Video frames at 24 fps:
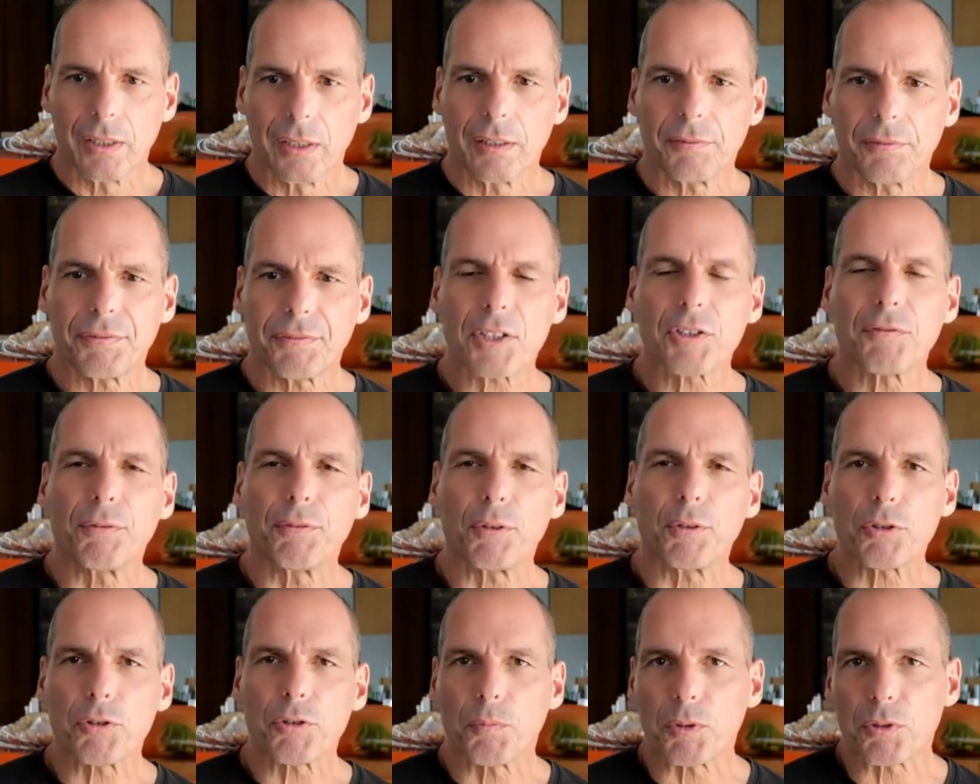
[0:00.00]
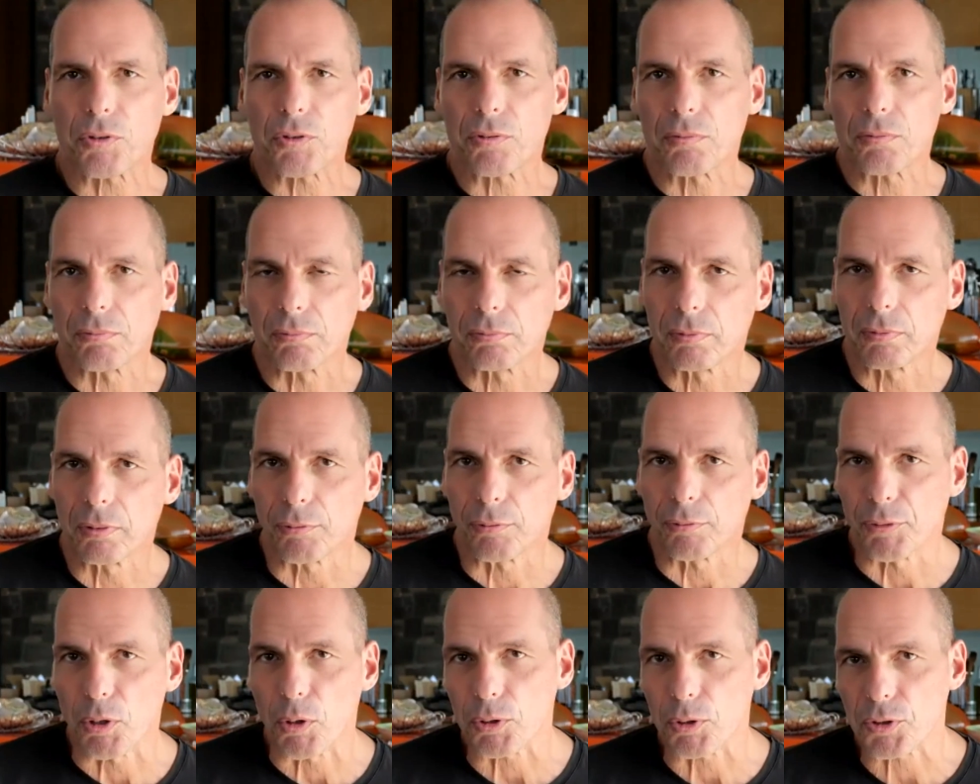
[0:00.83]
The first force was,
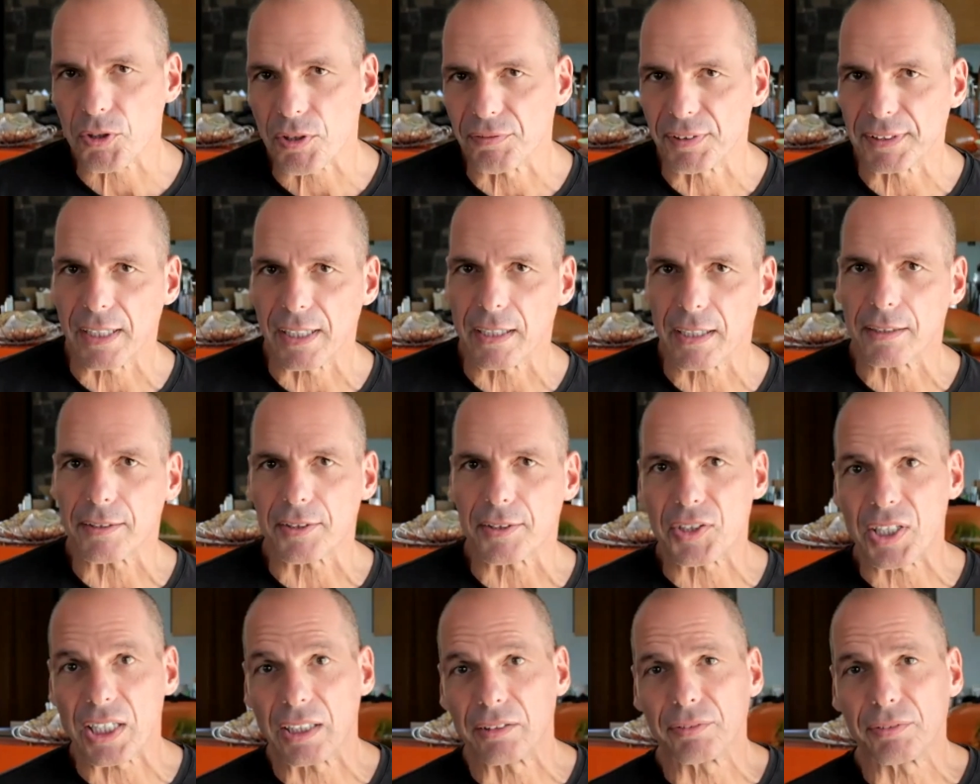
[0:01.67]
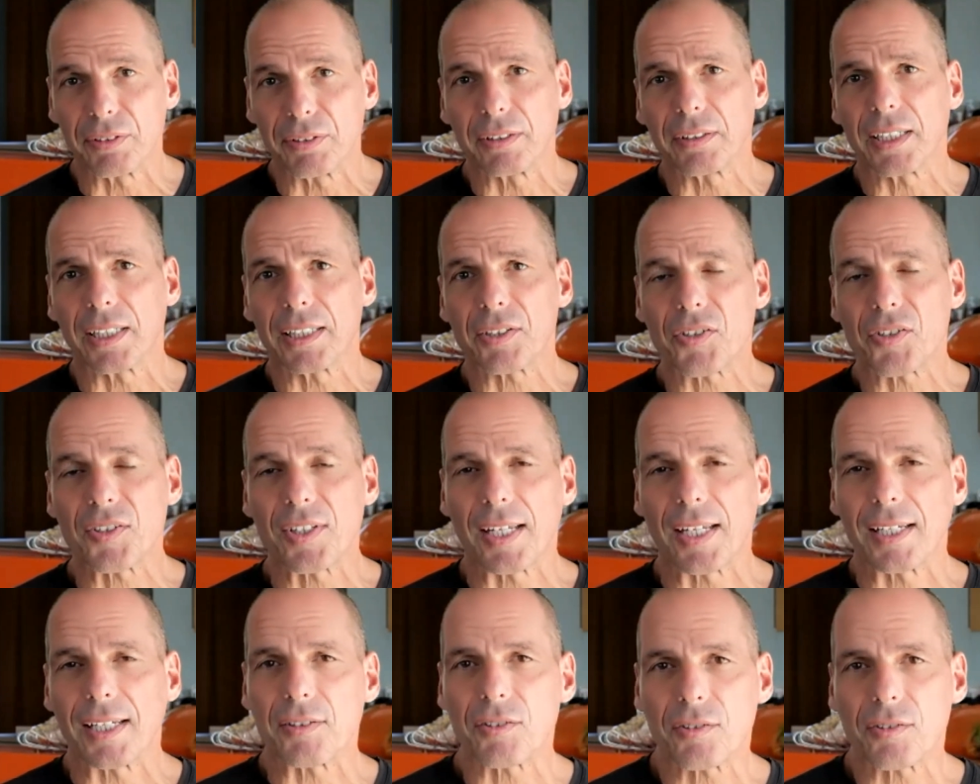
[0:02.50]
of course, the Federal Reserve in the United
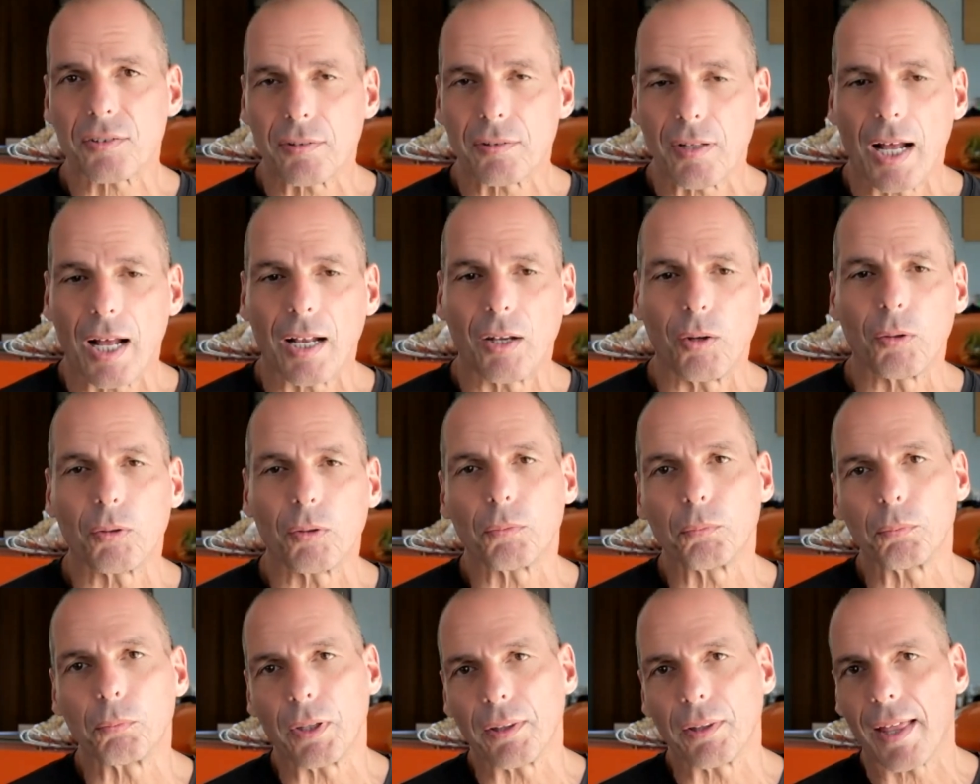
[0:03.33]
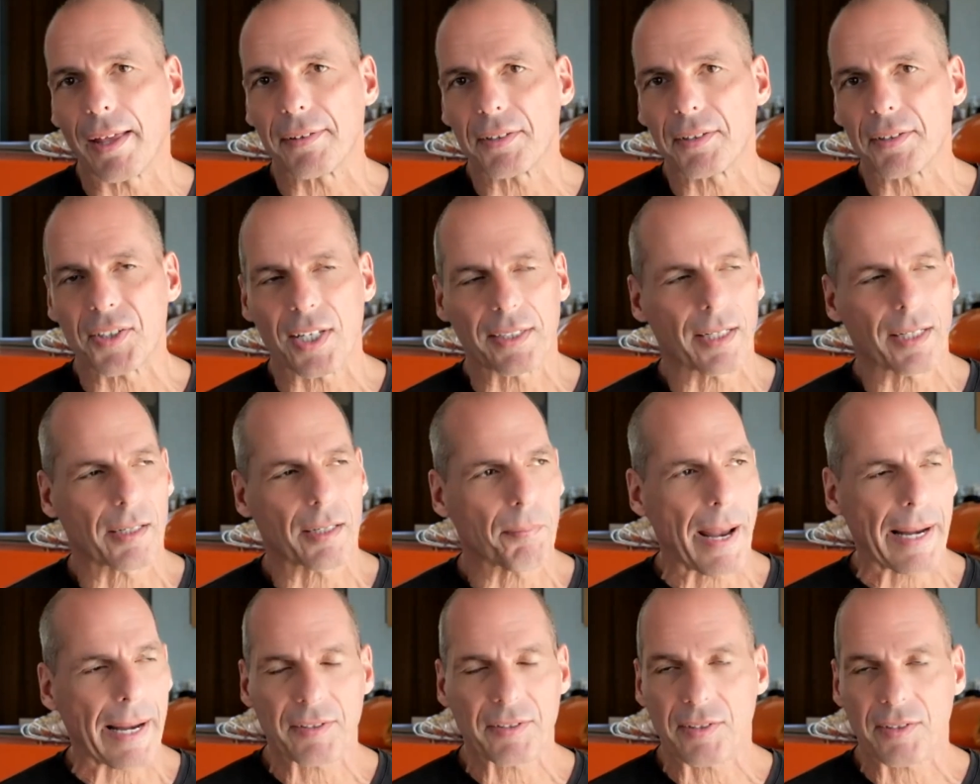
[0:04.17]
States, along with other central
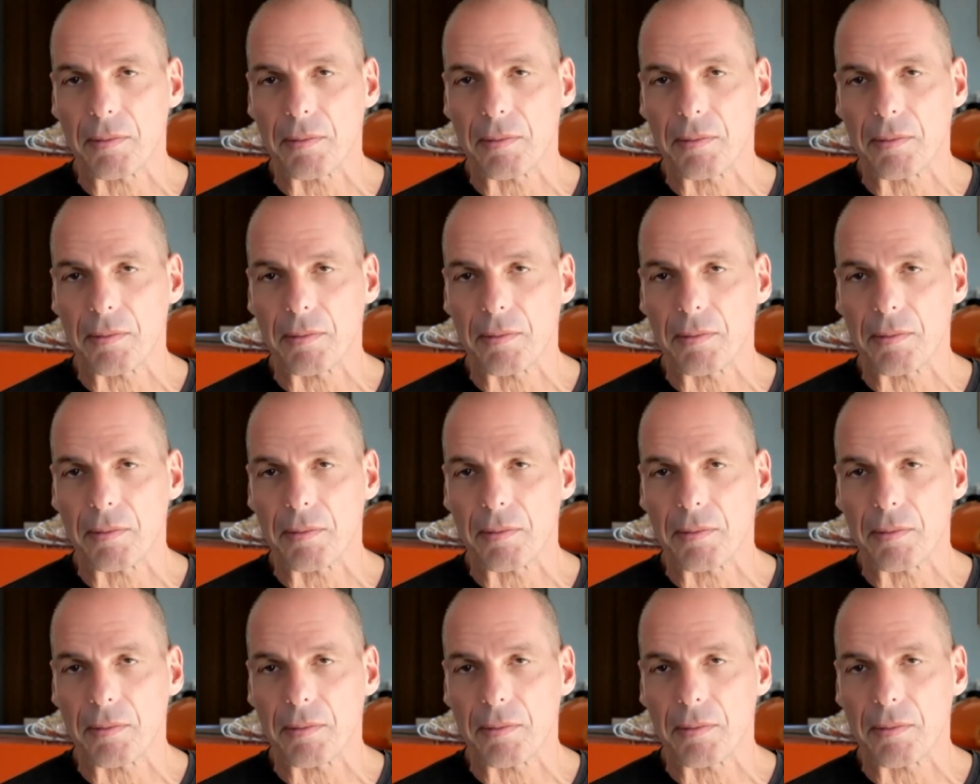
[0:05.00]
banks.